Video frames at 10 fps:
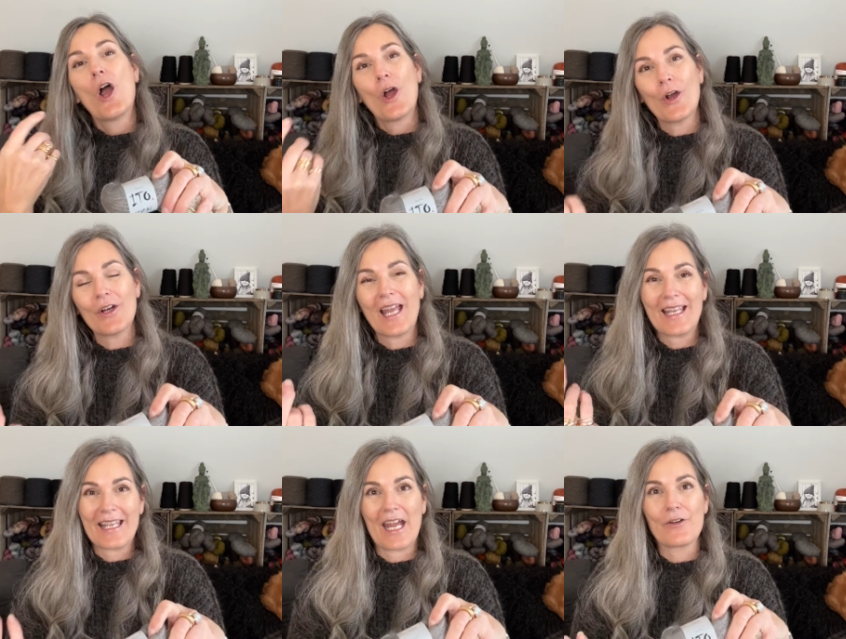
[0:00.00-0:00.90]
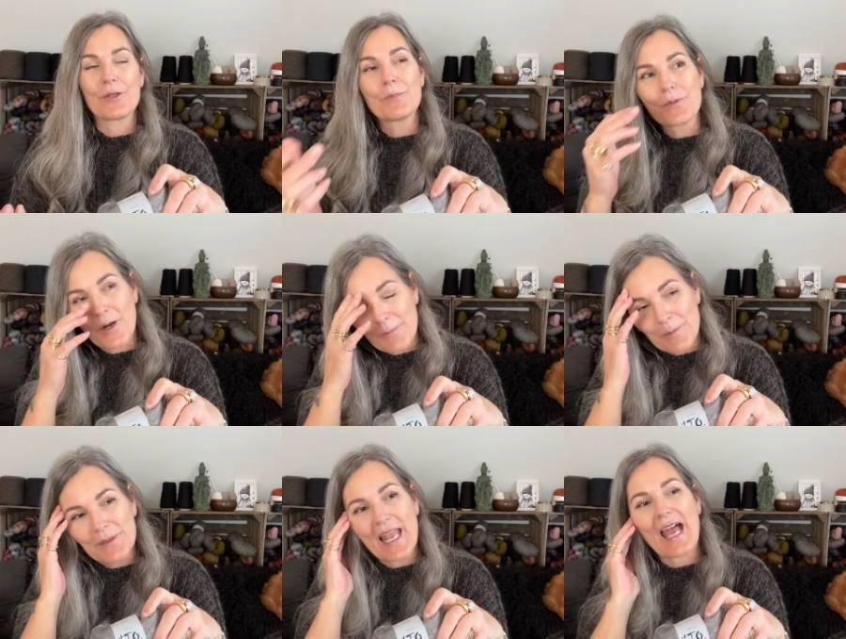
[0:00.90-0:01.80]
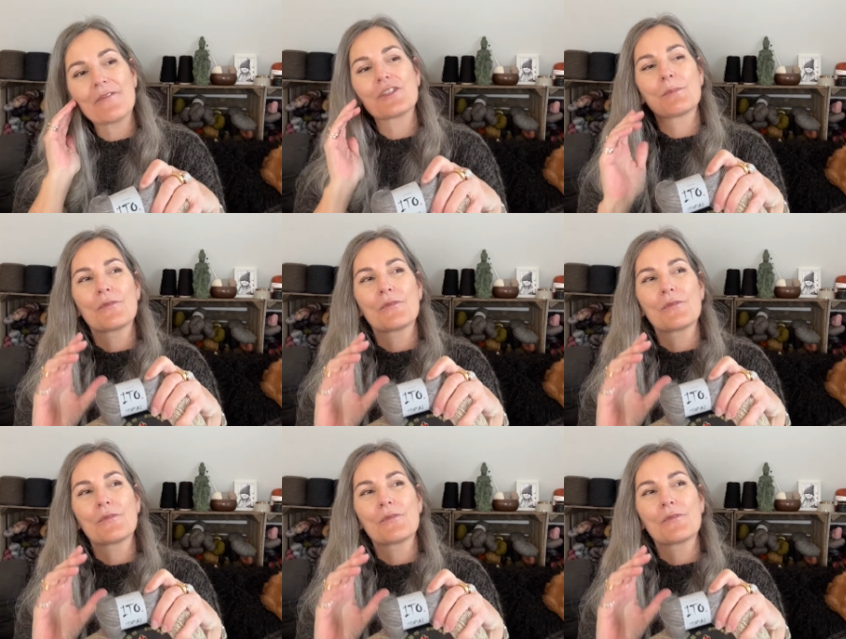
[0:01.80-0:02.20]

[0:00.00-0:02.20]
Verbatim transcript: Her and Karen probably have some